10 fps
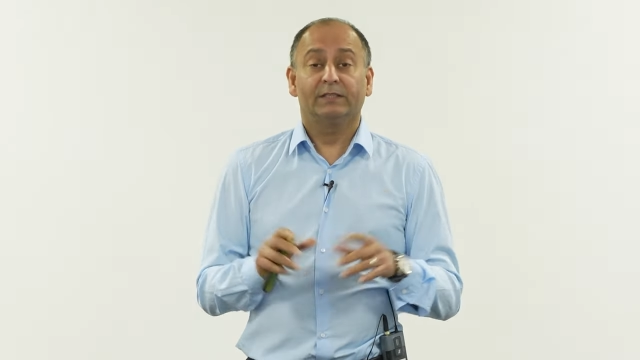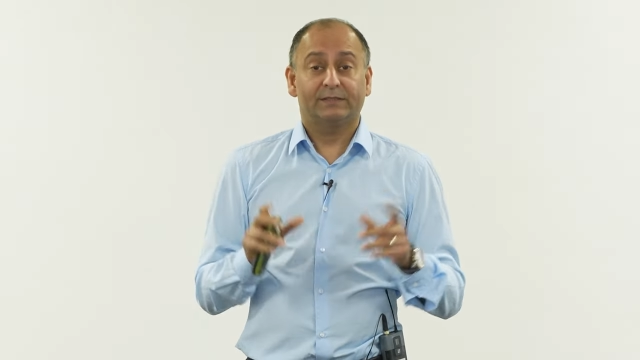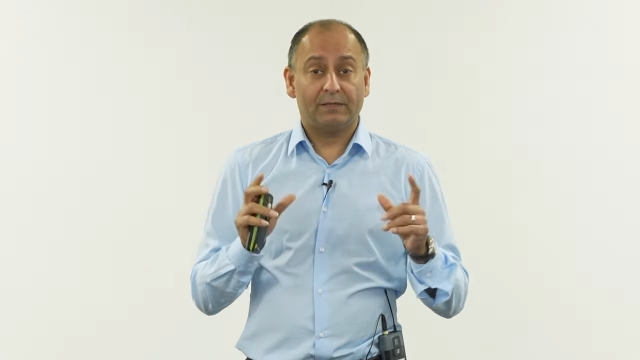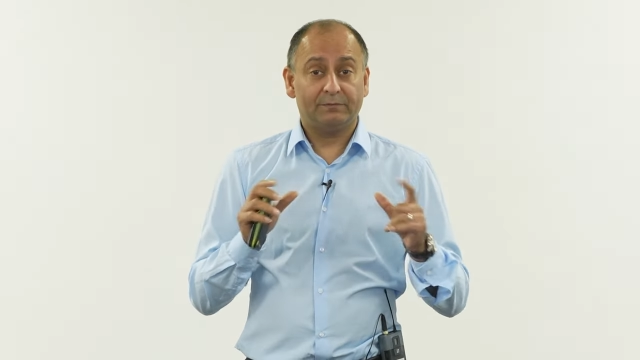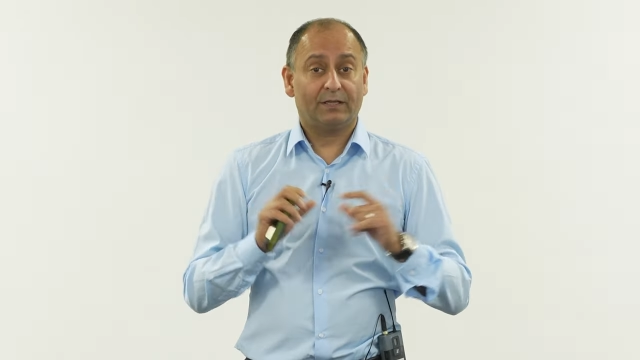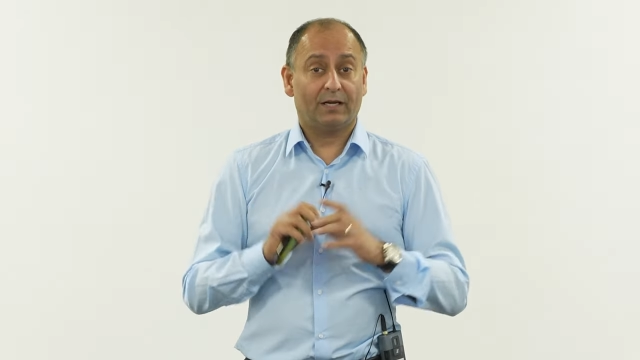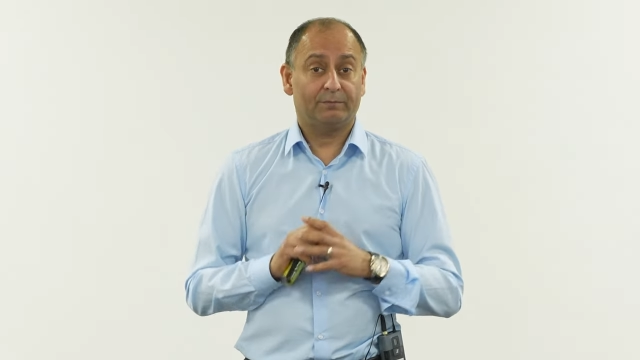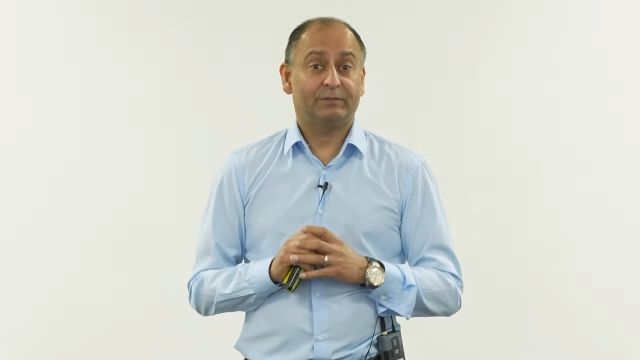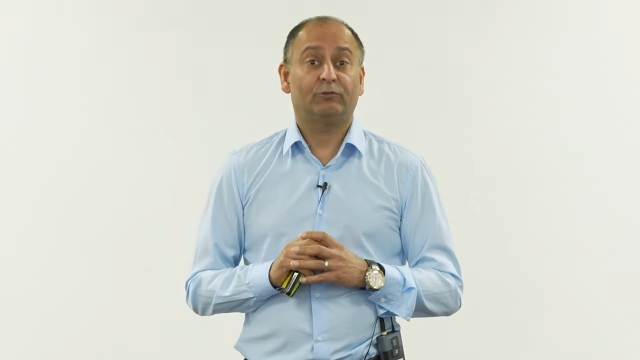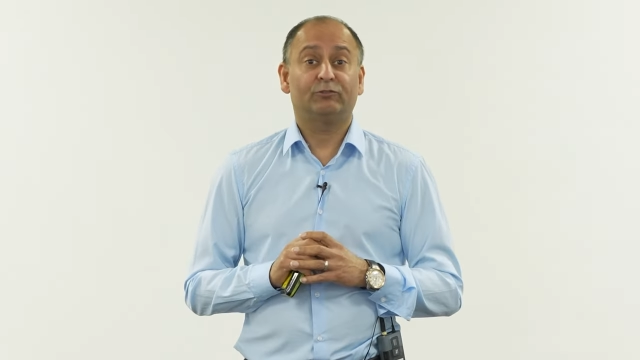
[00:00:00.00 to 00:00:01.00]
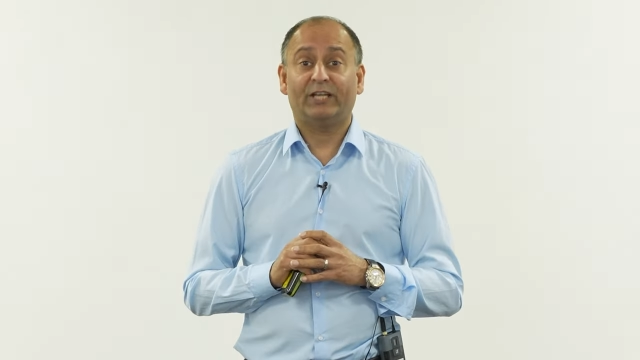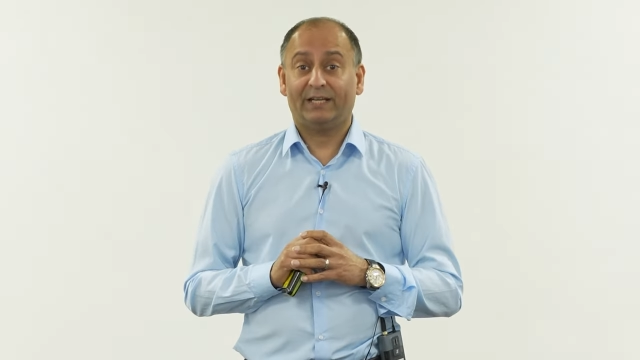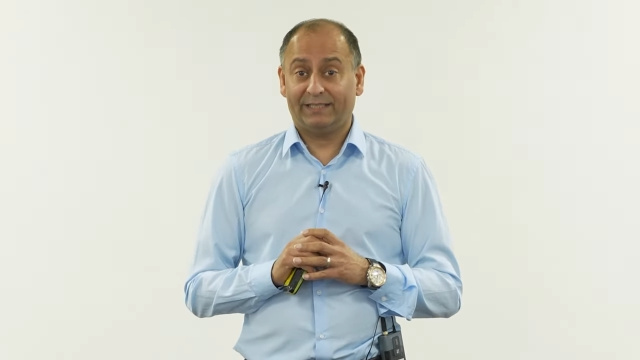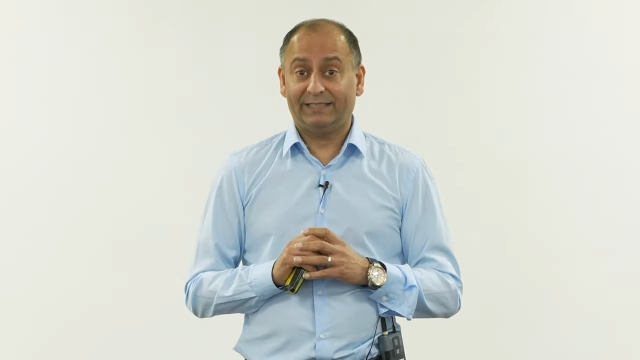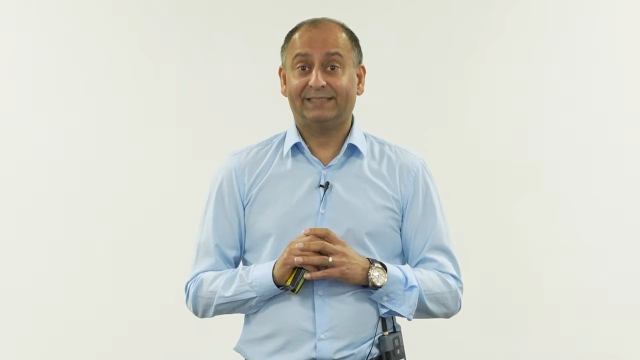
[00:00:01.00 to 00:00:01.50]
Sometimes they'll
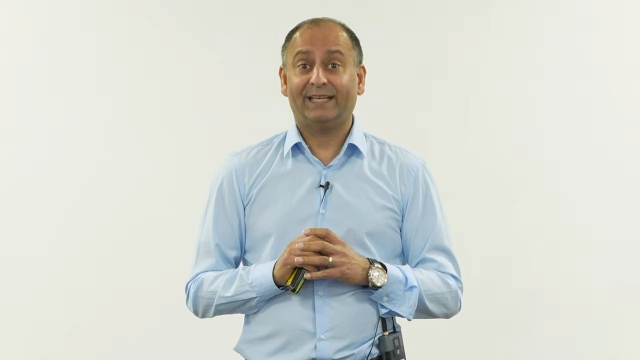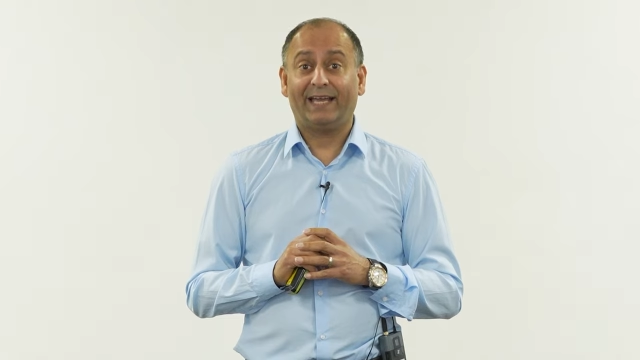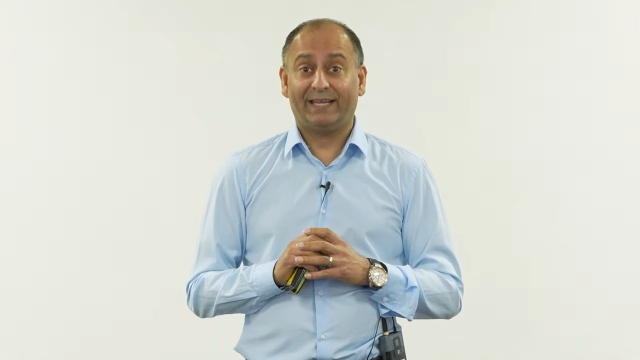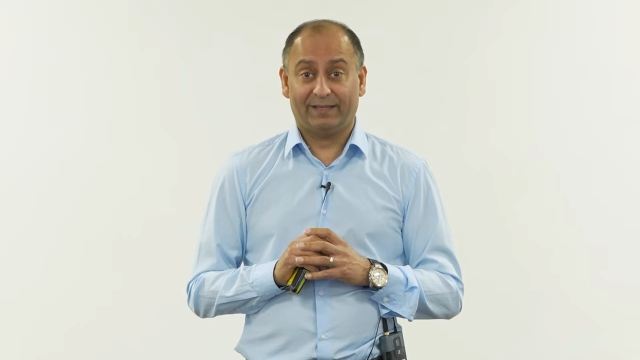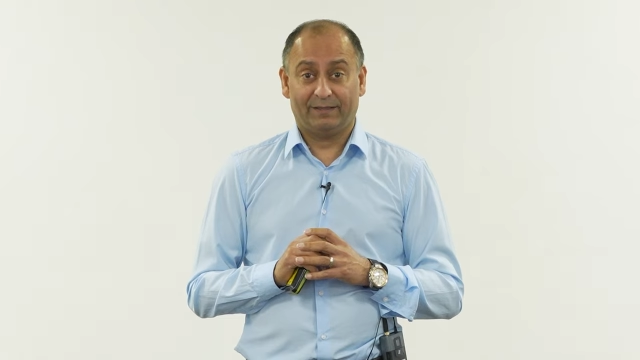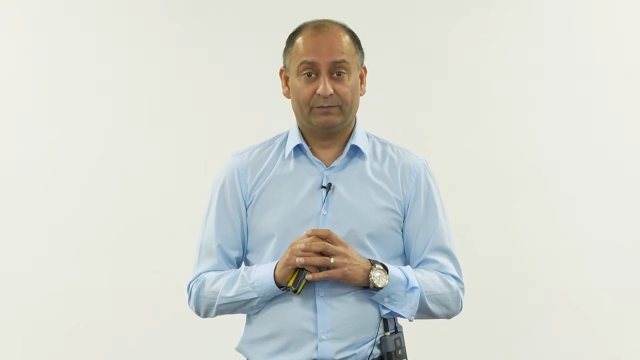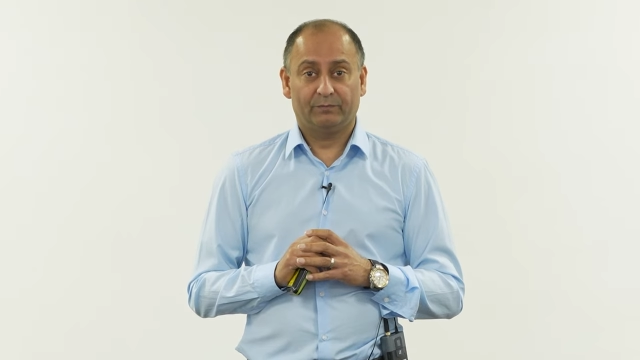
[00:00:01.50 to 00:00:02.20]
gently say,